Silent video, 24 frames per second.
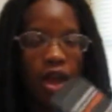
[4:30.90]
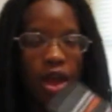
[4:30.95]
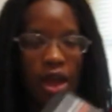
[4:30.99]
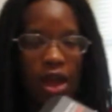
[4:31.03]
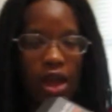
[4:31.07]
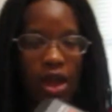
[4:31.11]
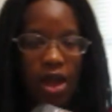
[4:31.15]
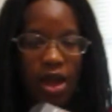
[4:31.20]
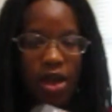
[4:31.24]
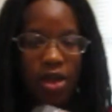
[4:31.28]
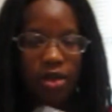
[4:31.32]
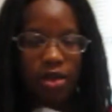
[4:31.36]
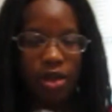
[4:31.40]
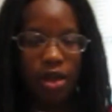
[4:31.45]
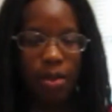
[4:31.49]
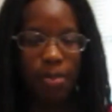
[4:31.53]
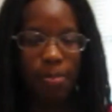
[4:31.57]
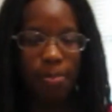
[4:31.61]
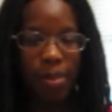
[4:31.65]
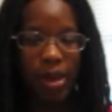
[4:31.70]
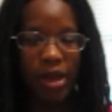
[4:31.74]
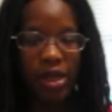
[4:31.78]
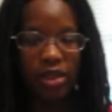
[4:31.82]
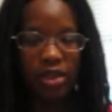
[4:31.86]
And
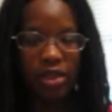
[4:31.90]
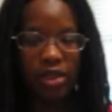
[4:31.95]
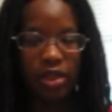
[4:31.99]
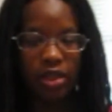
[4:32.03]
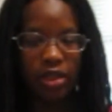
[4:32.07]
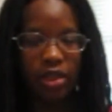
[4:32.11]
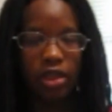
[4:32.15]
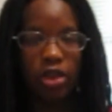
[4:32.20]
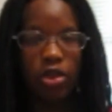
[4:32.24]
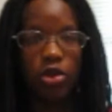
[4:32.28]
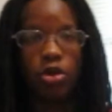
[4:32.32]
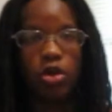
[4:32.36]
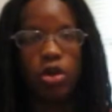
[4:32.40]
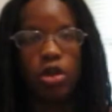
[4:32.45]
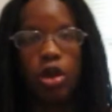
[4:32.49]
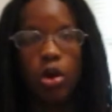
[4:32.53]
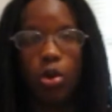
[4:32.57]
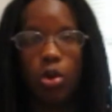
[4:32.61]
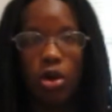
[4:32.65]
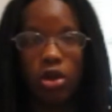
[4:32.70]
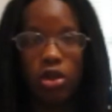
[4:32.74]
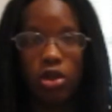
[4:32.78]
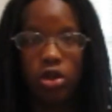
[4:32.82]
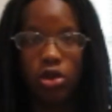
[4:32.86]
basically you can
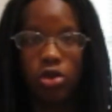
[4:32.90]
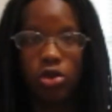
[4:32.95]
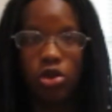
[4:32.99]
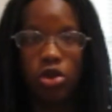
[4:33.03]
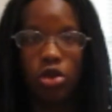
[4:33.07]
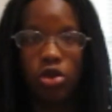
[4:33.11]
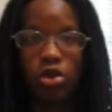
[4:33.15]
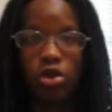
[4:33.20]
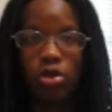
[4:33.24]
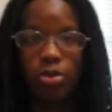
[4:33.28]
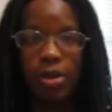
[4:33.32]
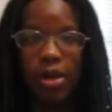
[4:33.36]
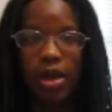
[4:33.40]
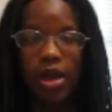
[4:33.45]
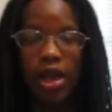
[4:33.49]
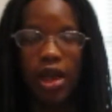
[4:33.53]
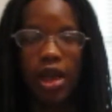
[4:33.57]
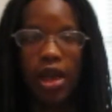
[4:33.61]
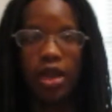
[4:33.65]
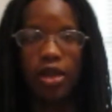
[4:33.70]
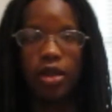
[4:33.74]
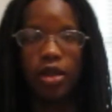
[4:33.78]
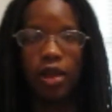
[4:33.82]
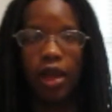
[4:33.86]
go on YouTube
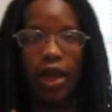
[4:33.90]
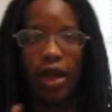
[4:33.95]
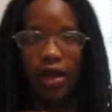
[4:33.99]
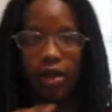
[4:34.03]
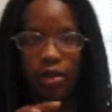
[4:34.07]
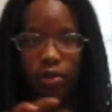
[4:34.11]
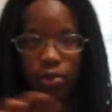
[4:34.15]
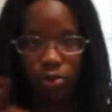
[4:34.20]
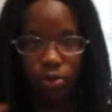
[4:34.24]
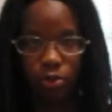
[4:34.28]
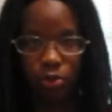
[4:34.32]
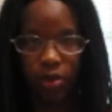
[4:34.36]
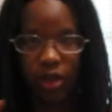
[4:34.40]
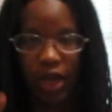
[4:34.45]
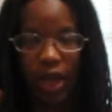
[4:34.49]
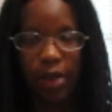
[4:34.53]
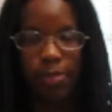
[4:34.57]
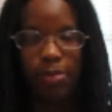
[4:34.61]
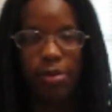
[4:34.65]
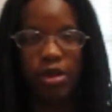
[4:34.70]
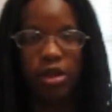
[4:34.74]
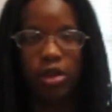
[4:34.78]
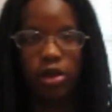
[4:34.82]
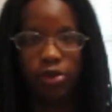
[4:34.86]
and like
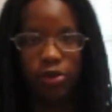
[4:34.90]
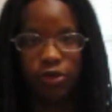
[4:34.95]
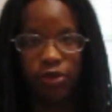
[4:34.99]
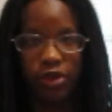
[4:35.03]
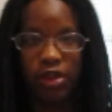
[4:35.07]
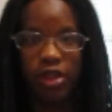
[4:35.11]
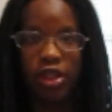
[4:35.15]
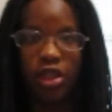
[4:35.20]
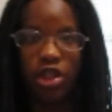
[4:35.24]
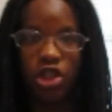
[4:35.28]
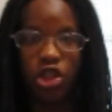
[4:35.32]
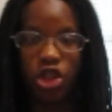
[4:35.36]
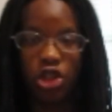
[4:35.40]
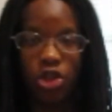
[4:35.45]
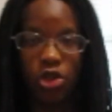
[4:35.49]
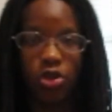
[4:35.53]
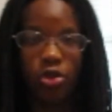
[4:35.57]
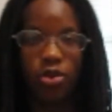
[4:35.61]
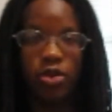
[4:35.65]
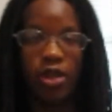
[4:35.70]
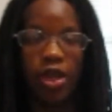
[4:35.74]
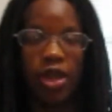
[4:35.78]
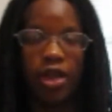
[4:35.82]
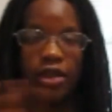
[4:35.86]
type in your foot
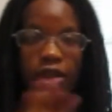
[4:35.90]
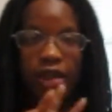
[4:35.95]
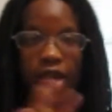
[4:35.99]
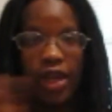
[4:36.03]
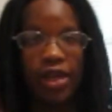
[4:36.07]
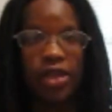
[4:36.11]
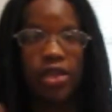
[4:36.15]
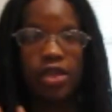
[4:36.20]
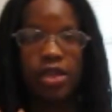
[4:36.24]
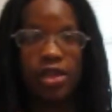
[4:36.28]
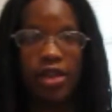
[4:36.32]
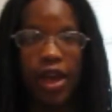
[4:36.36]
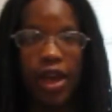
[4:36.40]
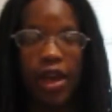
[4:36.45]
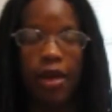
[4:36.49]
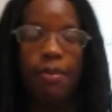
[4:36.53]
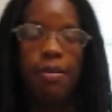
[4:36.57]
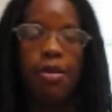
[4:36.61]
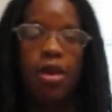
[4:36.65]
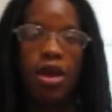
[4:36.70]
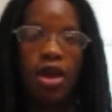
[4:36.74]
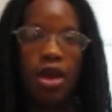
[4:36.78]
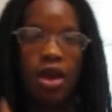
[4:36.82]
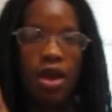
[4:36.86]
issues and KT tape,
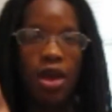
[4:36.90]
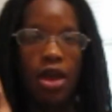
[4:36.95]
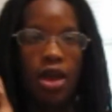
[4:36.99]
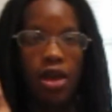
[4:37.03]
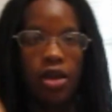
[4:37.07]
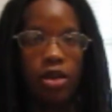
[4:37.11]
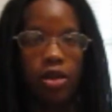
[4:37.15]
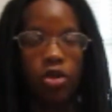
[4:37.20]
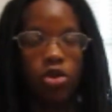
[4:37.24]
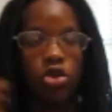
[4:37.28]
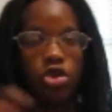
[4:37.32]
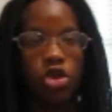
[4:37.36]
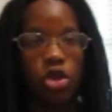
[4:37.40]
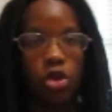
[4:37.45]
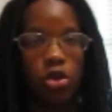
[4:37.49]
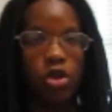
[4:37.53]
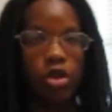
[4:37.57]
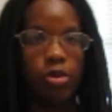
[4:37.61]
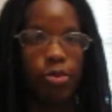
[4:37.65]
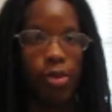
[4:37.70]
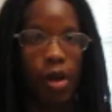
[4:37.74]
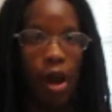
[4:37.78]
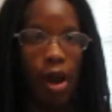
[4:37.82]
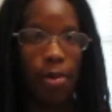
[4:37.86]
and it'll show you
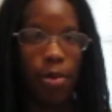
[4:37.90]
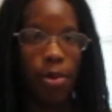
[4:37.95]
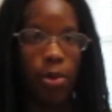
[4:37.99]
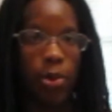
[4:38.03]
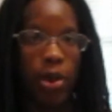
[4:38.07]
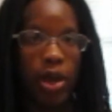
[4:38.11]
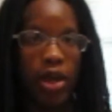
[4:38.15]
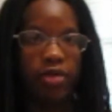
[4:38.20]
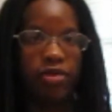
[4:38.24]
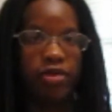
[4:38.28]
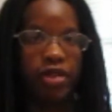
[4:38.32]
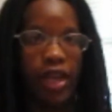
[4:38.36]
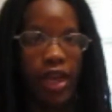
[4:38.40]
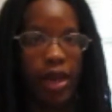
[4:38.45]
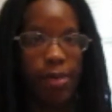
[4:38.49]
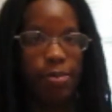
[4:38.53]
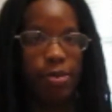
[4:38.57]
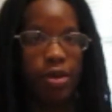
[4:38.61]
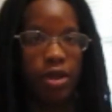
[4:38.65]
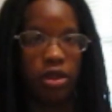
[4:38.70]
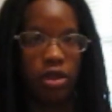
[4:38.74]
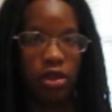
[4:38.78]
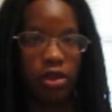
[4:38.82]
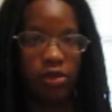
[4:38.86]
the proper way of
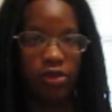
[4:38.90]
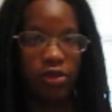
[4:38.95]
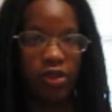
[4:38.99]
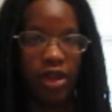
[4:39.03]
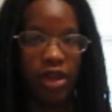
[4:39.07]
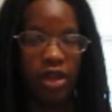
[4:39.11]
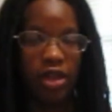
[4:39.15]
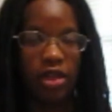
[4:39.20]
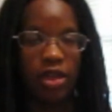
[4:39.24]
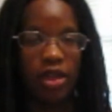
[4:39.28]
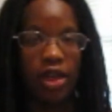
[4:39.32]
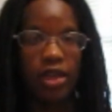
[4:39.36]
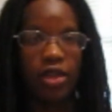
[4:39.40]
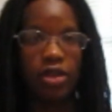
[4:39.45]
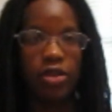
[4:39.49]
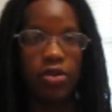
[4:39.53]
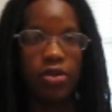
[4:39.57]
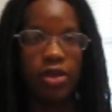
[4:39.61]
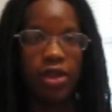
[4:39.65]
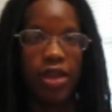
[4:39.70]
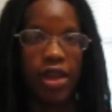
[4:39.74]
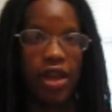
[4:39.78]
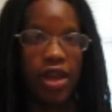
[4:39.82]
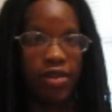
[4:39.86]
taping your feet. And I
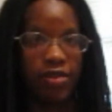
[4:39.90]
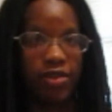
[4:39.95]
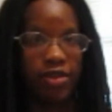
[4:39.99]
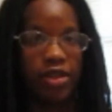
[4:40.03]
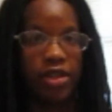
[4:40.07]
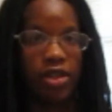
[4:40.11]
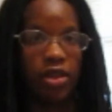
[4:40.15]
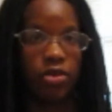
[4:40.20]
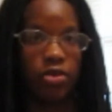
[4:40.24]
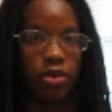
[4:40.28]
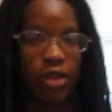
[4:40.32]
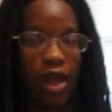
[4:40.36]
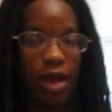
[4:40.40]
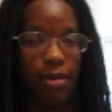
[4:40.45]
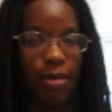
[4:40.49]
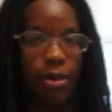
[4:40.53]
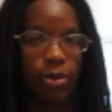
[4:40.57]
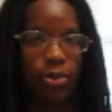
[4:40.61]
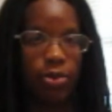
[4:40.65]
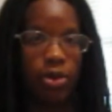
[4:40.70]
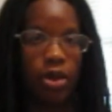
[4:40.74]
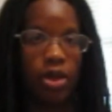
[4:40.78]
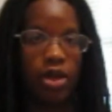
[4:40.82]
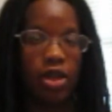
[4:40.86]
do that every single time
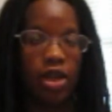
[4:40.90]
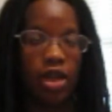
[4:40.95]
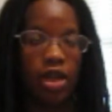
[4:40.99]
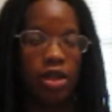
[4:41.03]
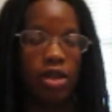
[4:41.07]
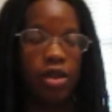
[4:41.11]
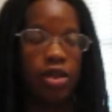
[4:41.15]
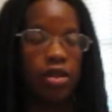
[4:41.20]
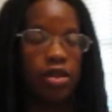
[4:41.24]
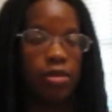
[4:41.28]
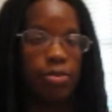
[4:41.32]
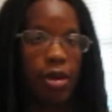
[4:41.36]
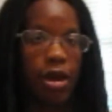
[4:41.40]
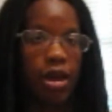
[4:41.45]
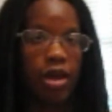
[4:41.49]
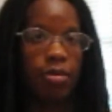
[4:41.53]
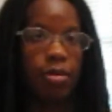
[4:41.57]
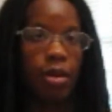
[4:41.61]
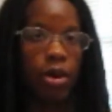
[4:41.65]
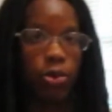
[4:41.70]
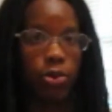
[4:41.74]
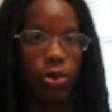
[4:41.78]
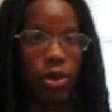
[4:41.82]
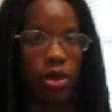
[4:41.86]
I run, and it's
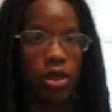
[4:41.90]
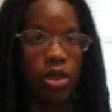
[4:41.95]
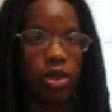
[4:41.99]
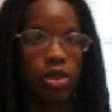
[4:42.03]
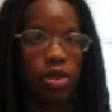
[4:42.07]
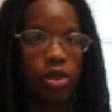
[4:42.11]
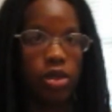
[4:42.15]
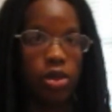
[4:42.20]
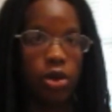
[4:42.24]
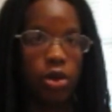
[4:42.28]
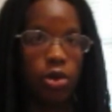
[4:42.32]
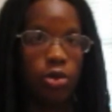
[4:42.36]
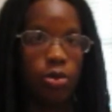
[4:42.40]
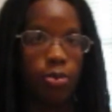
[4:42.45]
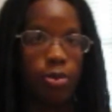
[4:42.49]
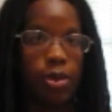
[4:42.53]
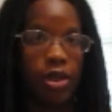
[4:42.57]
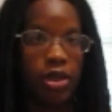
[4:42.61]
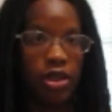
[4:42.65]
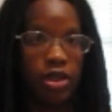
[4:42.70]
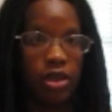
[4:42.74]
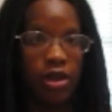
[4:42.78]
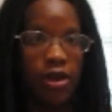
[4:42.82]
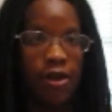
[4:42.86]
made my running so
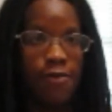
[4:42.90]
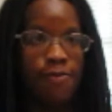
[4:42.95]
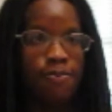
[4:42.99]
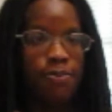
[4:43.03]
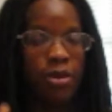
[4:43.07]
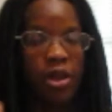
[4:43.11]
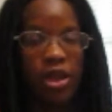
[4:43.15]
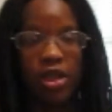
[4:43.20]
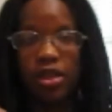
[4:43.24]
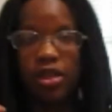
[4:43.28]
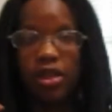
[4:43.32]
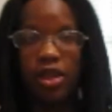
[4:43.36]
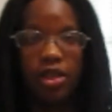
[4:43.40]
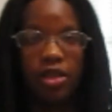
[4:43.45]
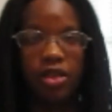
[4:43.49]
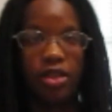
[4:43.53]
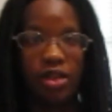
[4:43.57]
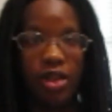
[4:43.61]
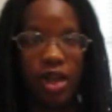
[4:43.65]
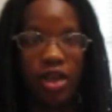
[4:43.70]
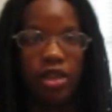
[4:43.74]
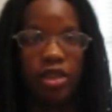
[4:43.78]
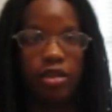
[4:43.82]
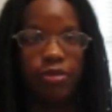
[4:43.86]
much,
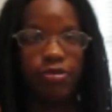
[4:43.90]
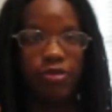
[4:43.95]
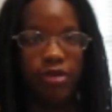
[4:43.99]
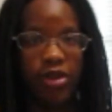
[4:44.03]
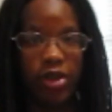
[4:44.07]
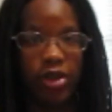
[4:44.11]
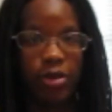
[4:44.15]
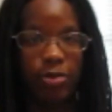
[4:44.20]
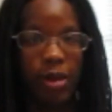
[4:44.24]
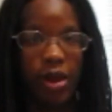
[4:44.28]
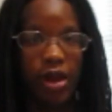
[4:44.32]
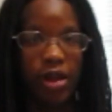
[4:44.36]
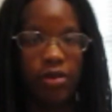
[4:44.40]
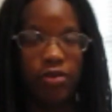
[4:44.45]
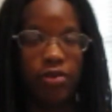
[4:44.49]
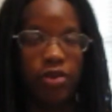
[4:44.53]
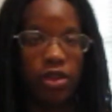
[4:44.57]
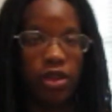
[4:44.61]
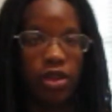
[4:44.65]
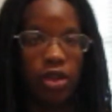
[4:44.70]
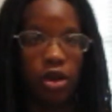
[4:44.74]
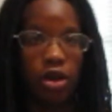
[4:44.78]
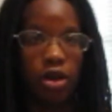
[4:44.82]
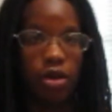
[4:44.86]
it's not very
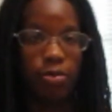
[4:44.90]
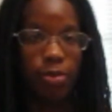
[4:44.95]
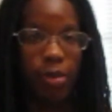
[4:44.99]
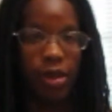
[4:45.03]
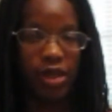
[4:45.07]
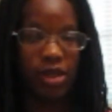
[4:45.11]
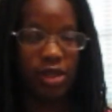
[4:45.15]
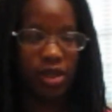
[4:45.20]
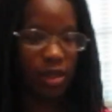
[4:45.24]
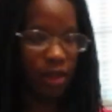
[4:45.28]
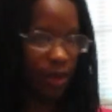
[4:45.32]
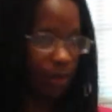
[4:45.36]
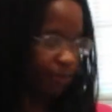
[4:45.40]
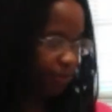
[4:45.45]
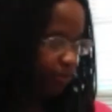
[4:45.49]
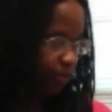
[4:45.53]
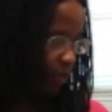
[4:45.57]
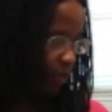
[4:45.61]
painful at all, basically.